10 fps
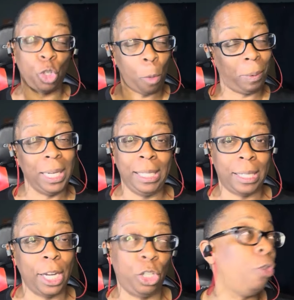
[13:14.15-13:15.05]
So please
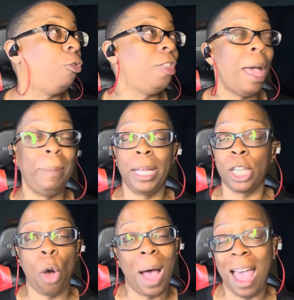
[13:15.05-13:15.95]
stay tuned for that because,
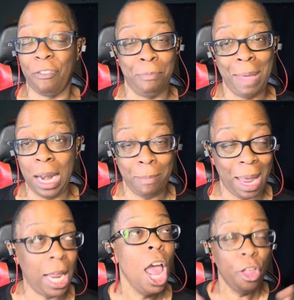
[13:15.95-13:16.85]
oh, I have many,
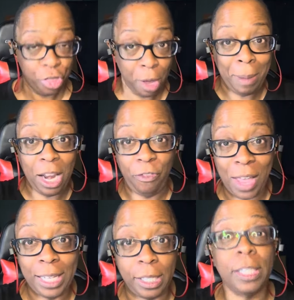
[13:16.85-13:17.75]
many, the many
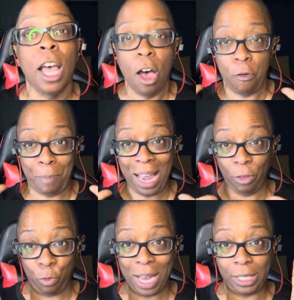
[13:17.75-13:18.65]
faces of
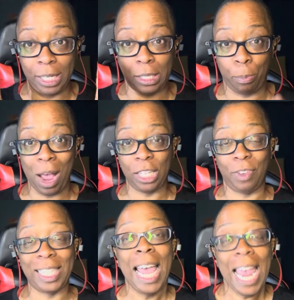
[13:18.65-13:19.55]
bailiff resting surprise
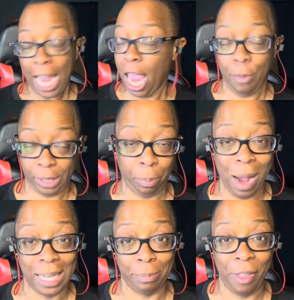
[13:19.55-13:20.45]
face. He was
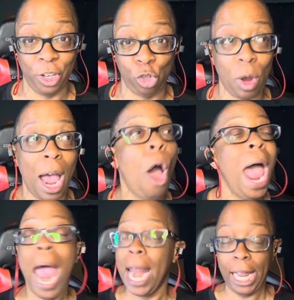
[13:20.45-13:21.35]
surprised by this trial
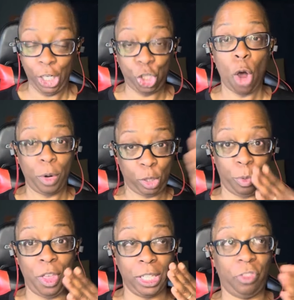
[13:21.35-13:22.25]
and he showed us
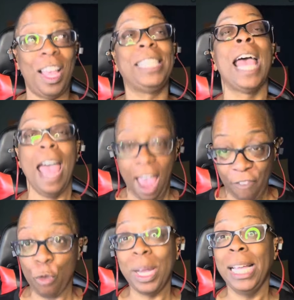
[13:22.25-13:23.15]
with his face
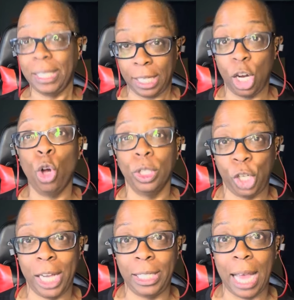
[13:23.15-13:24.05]
every single
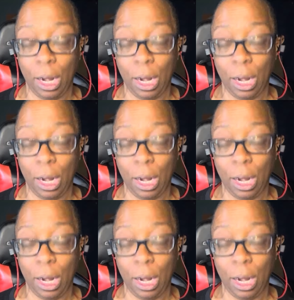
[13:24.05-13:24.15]
chance he got.